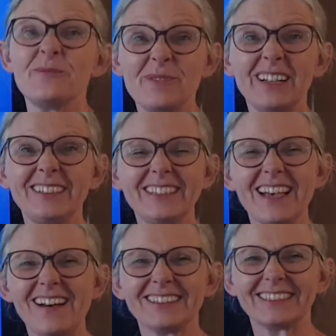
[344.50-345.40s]
Well
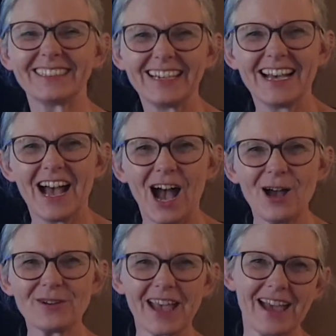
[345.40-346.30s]
done.
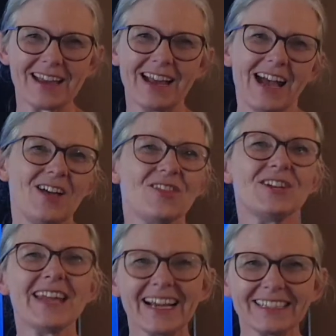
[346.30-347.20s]
Okay,
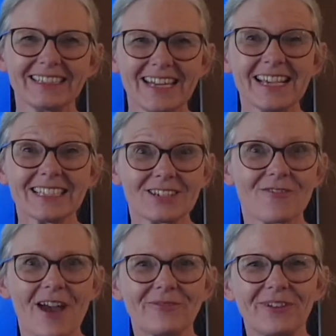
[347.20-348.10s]
the next
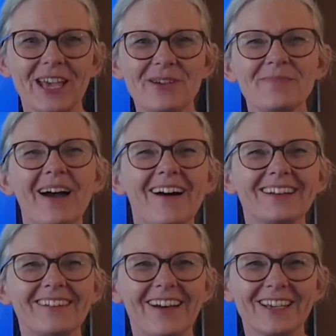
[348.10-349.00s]
grapheme
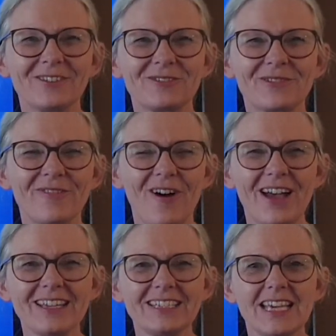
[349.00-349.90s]
I'd like you to
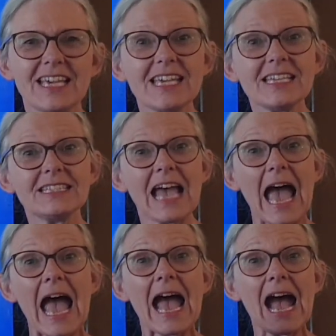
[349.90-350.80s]
write is
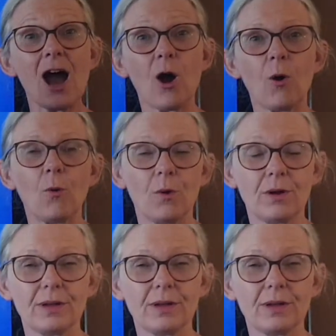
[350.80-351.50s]
ow.